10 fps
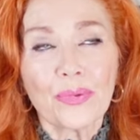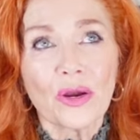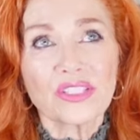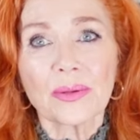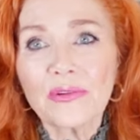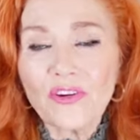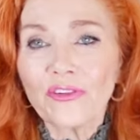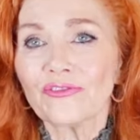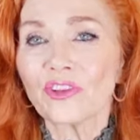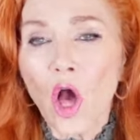some of
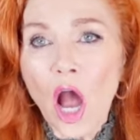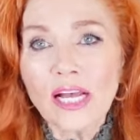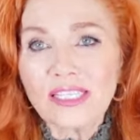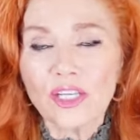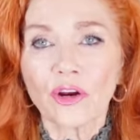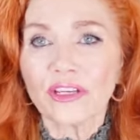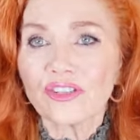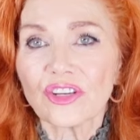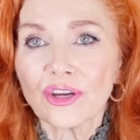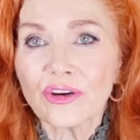our flaws and our
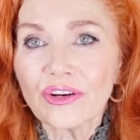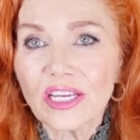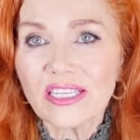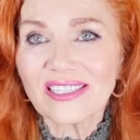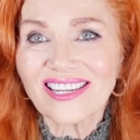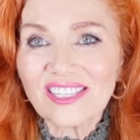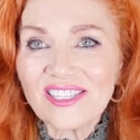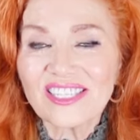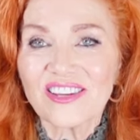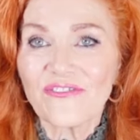insecurities
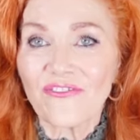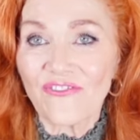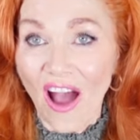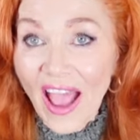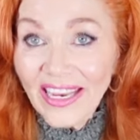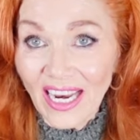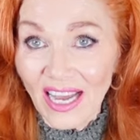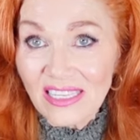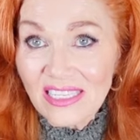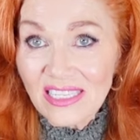doesn't define
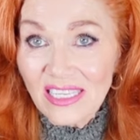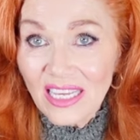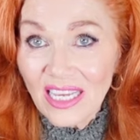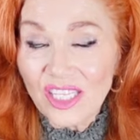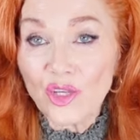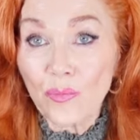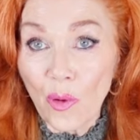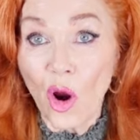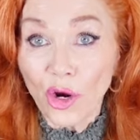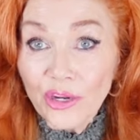us. It's a
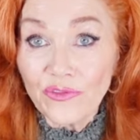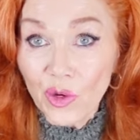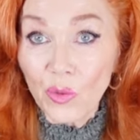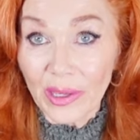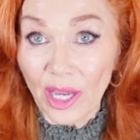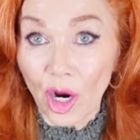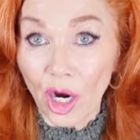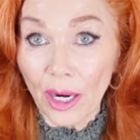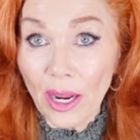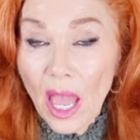part of who we
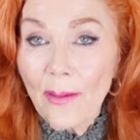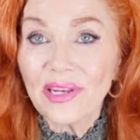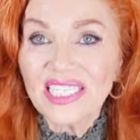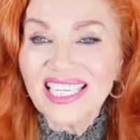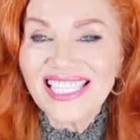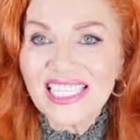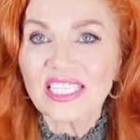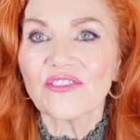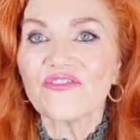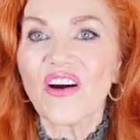are, but it doesn't
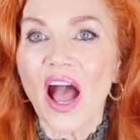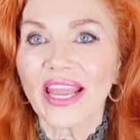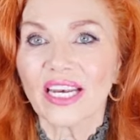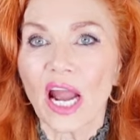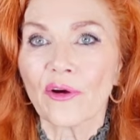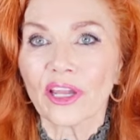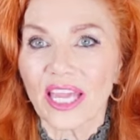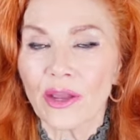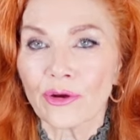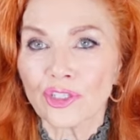define our
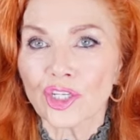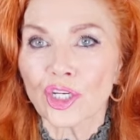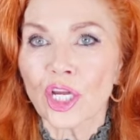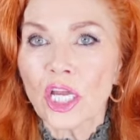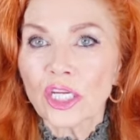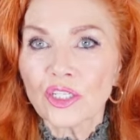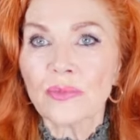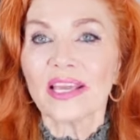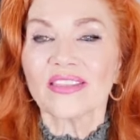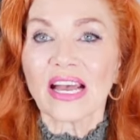character to
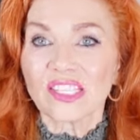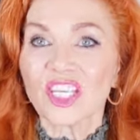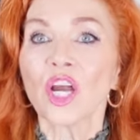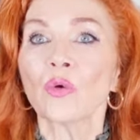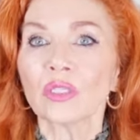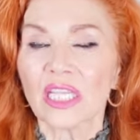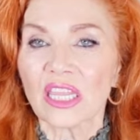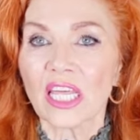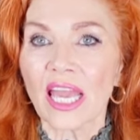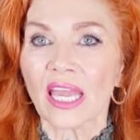being that's the only
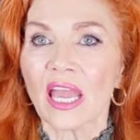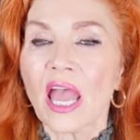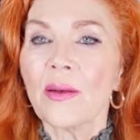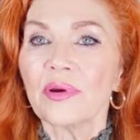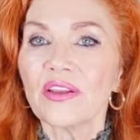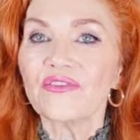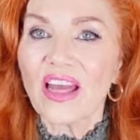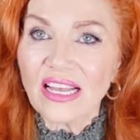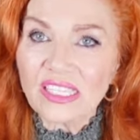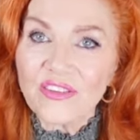thing. But if
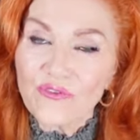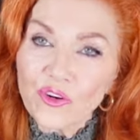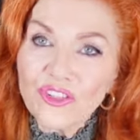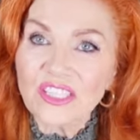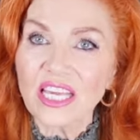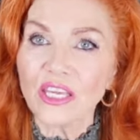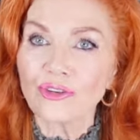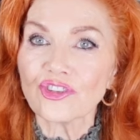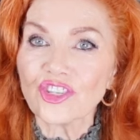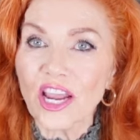that's the first thing you're
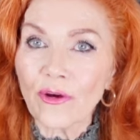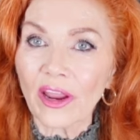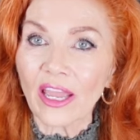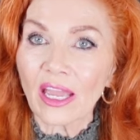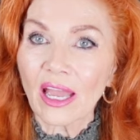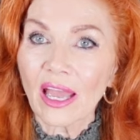sharing,